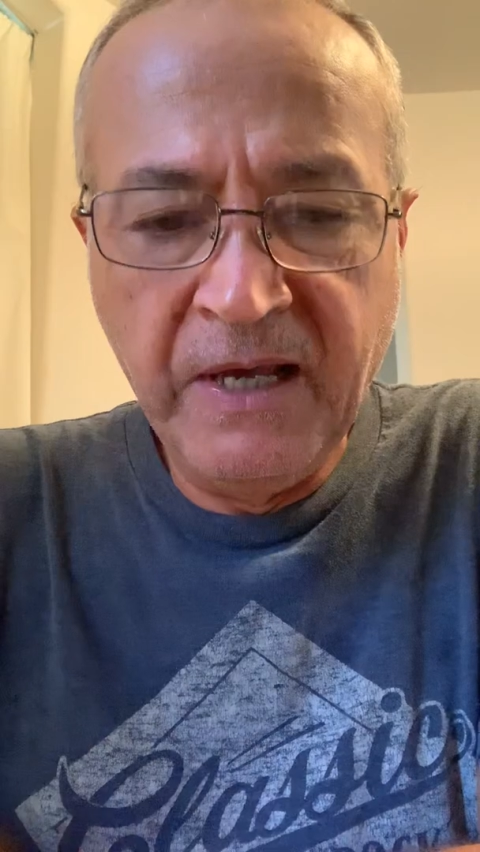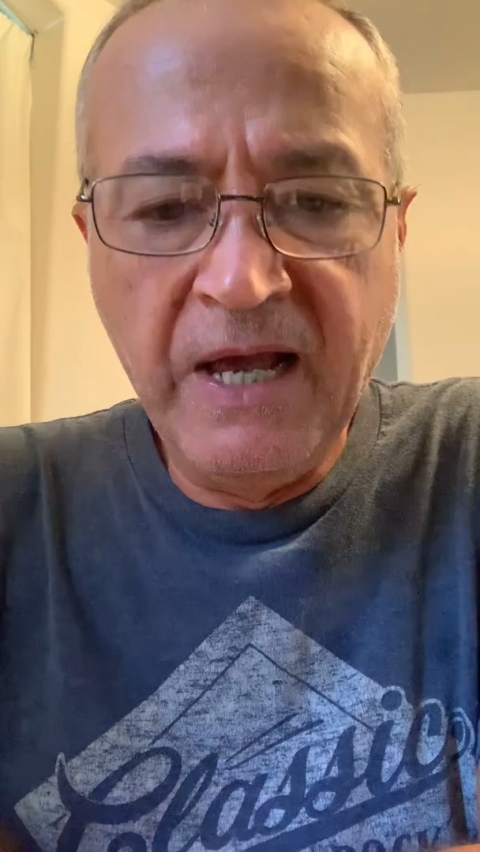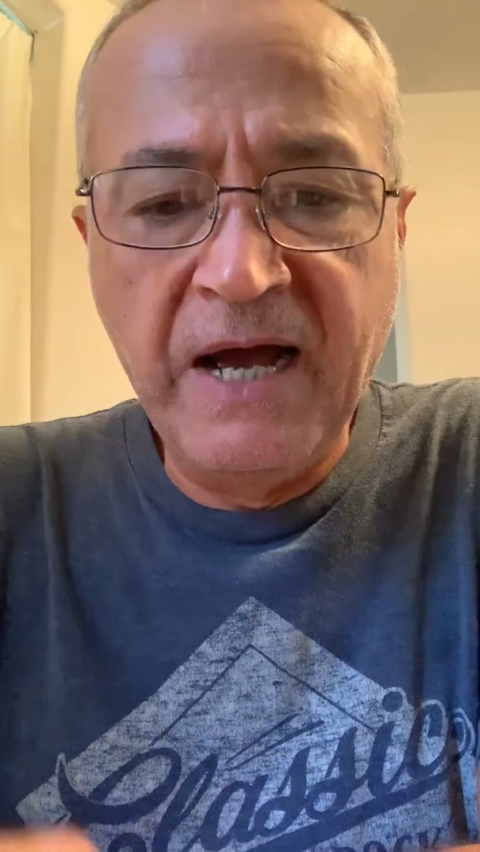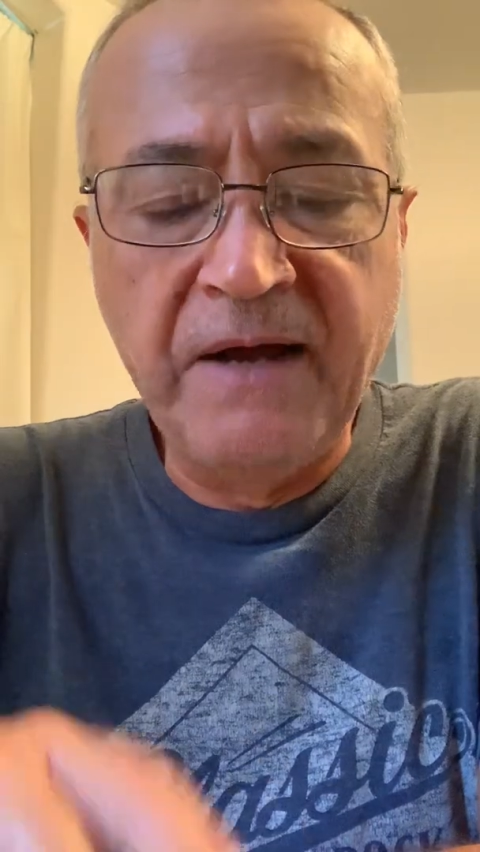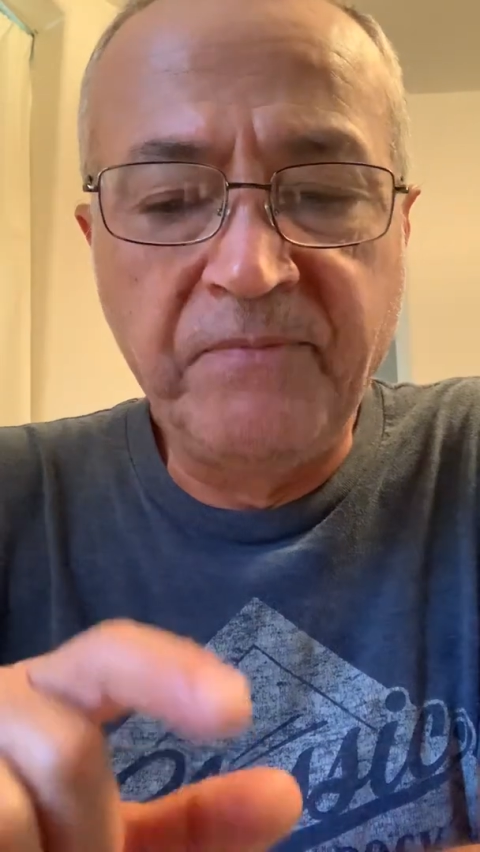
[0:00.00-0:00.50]

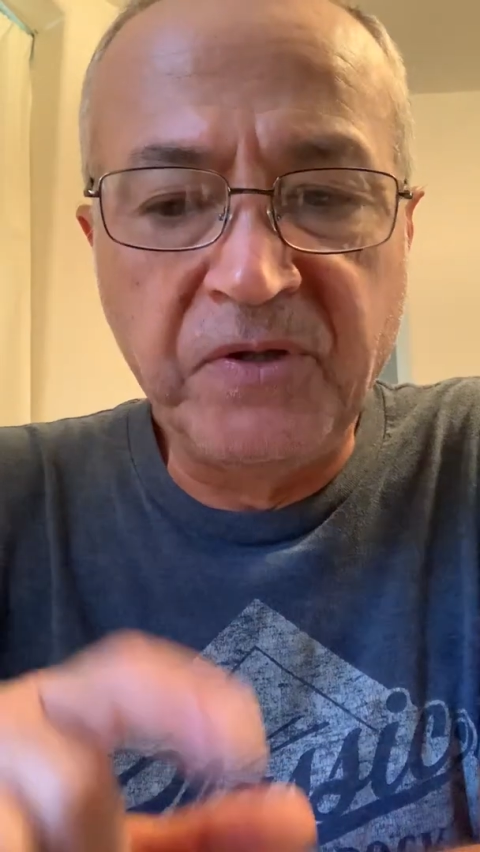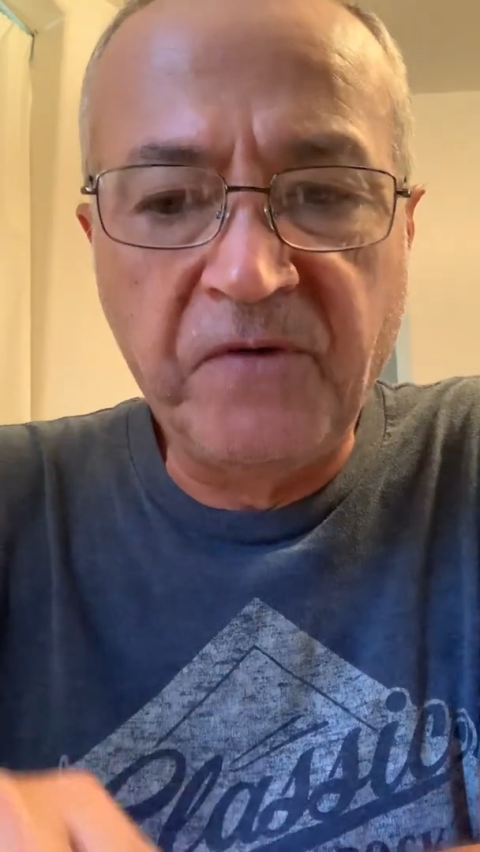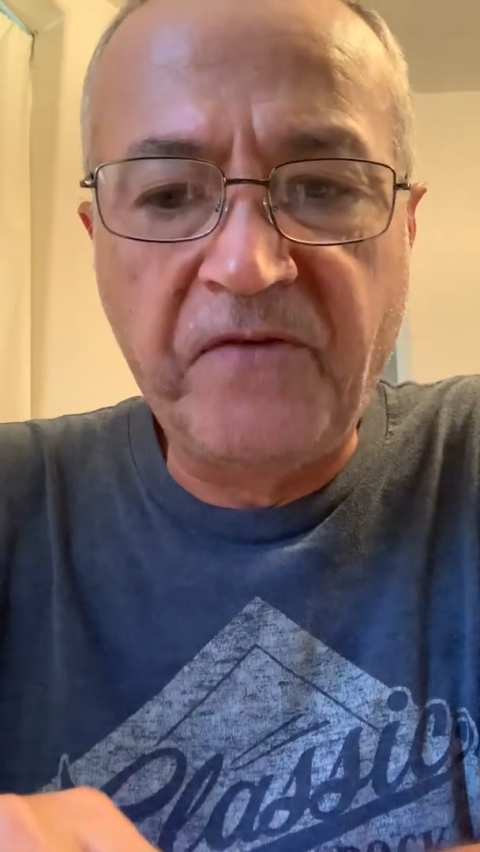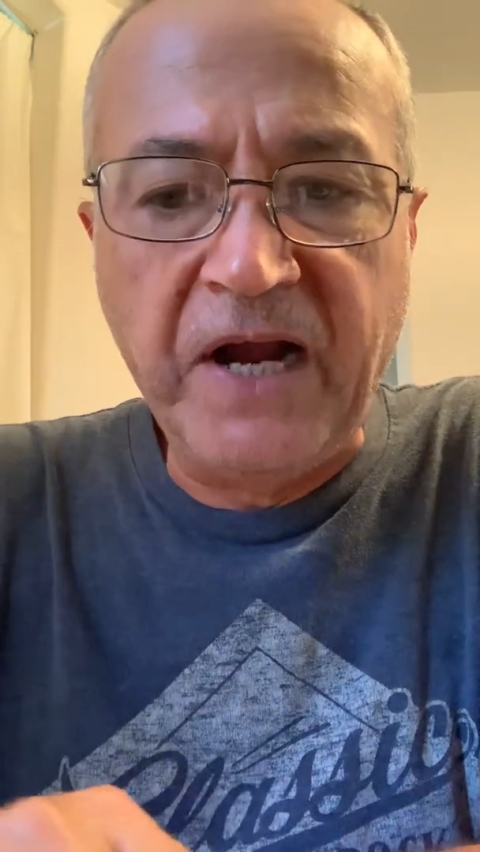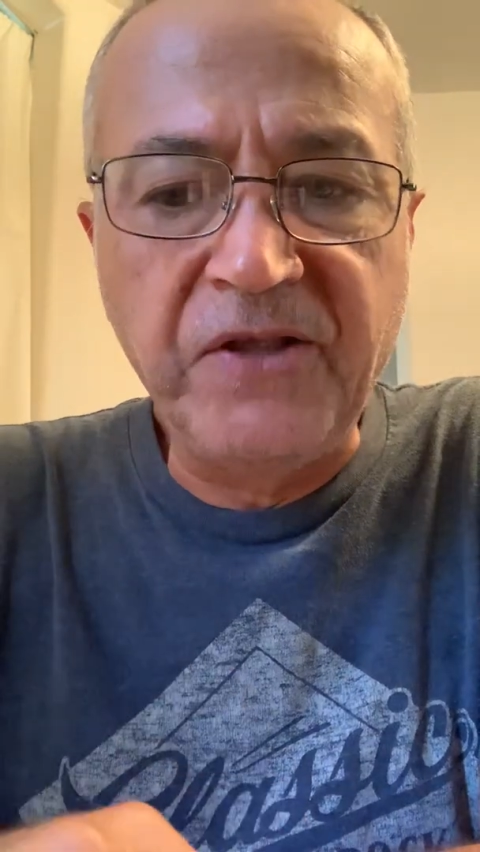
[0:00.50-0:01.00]
But
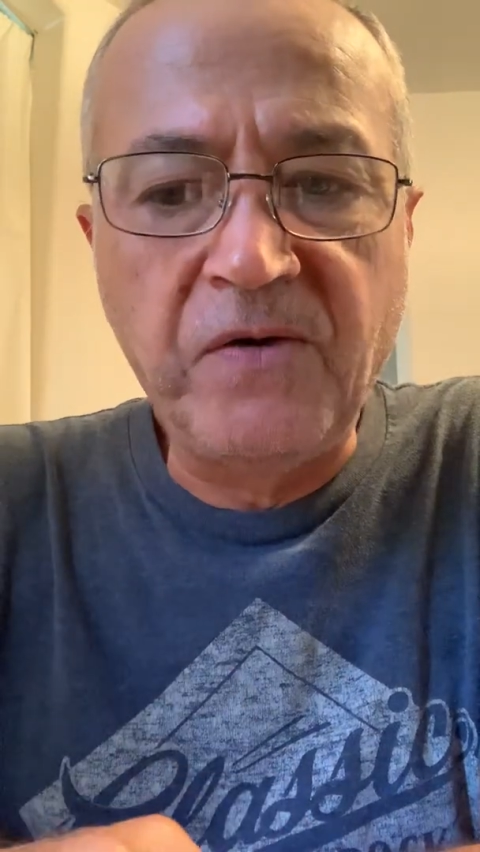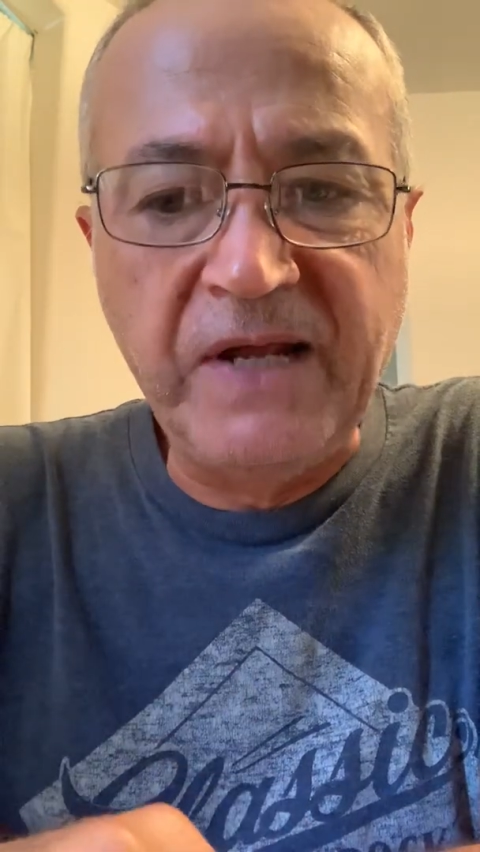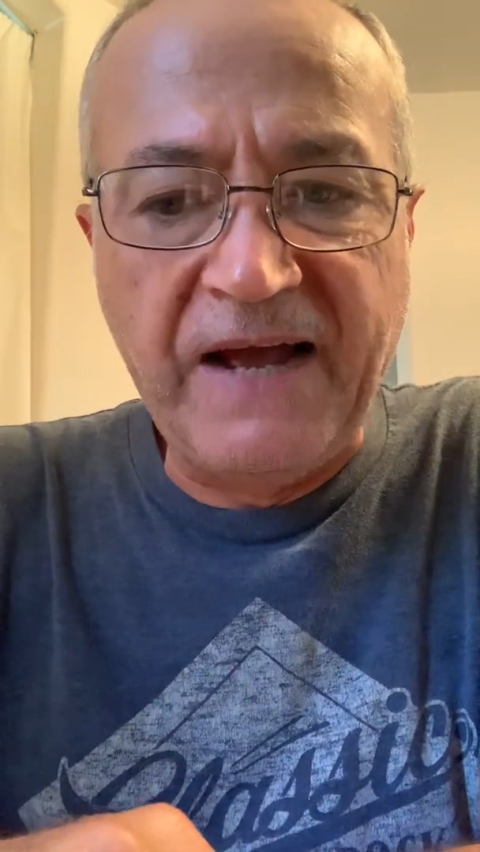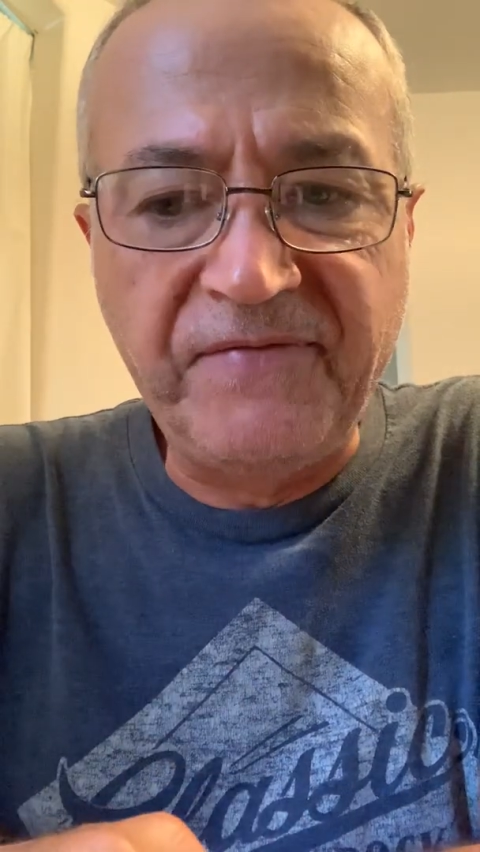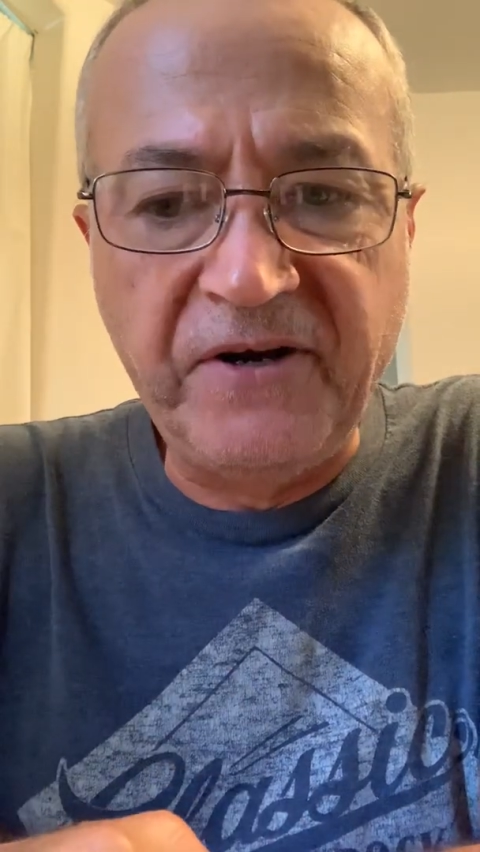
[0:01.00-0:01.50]
don't forget, you only
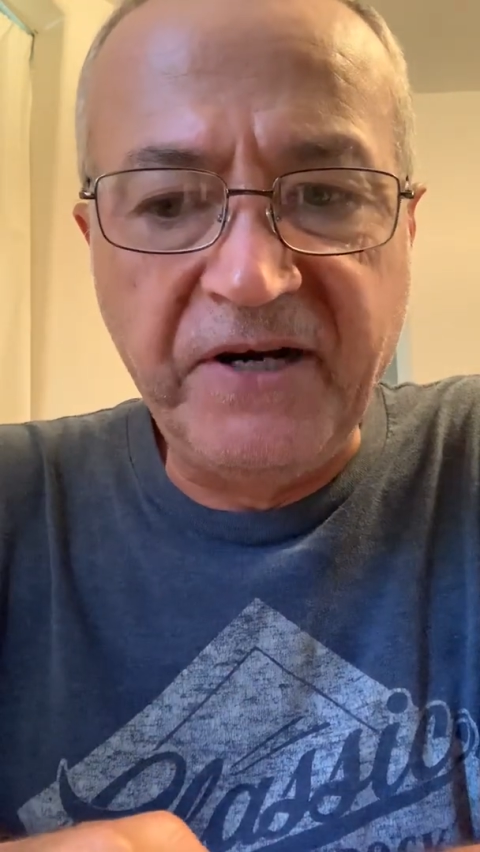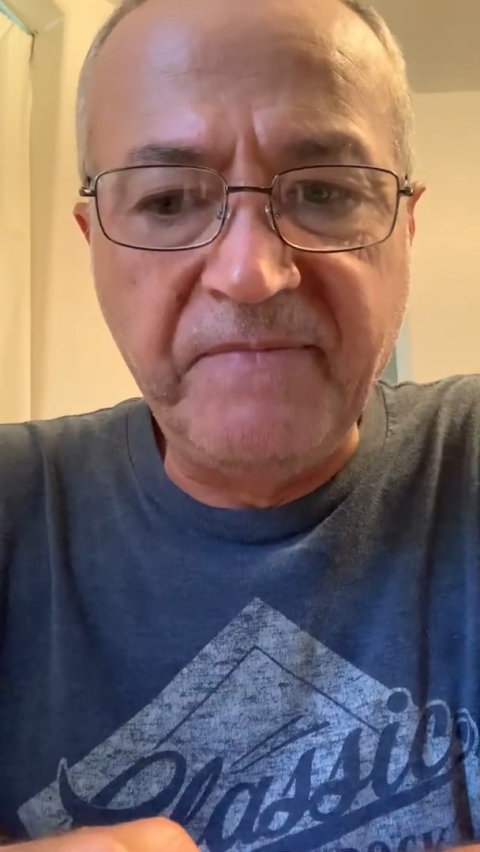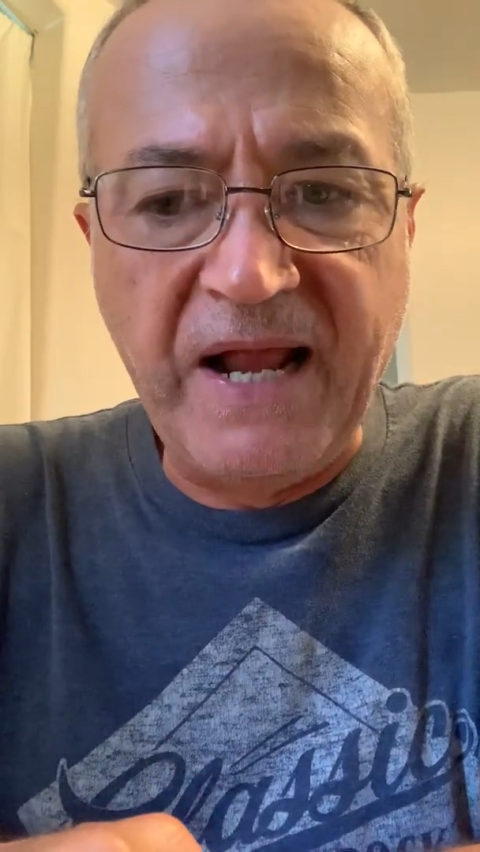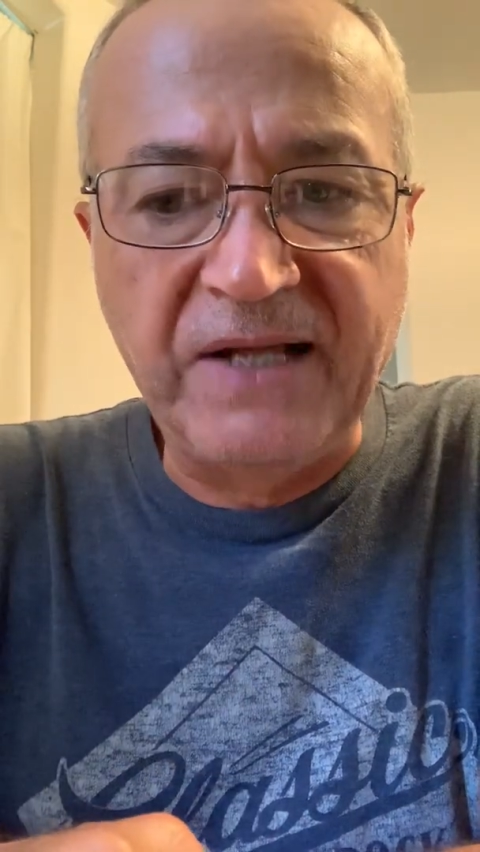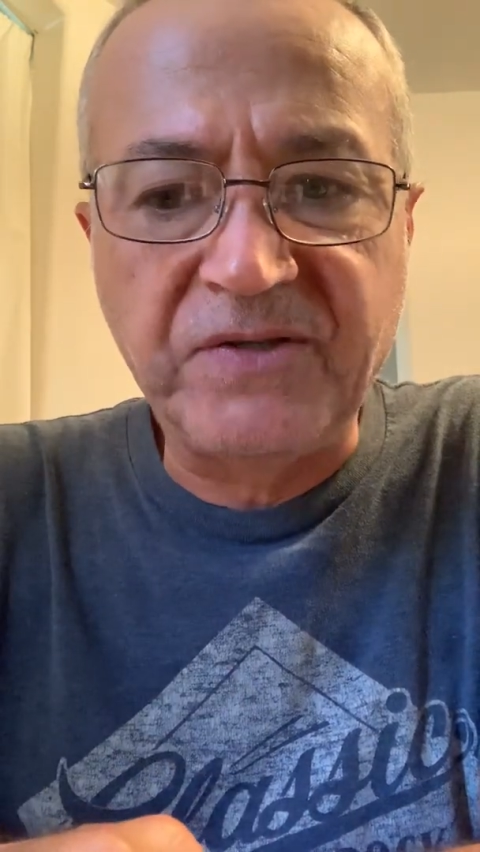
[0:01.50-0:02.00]
have 30
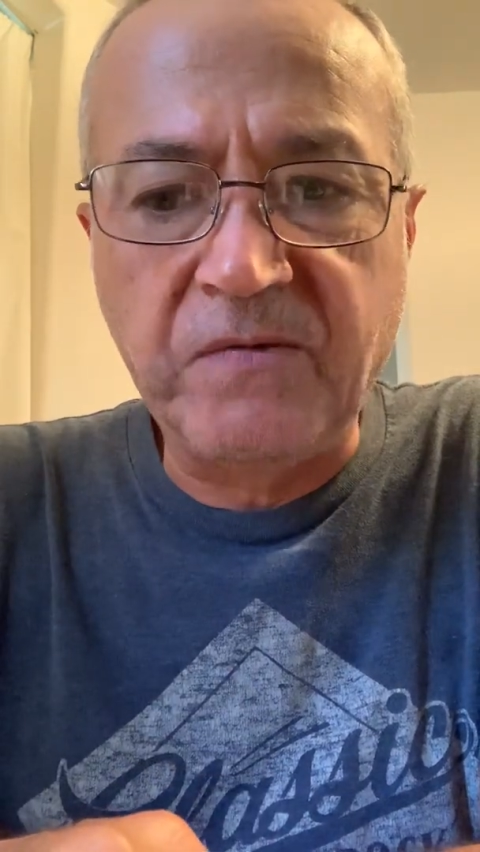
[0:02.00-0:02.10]
minutes.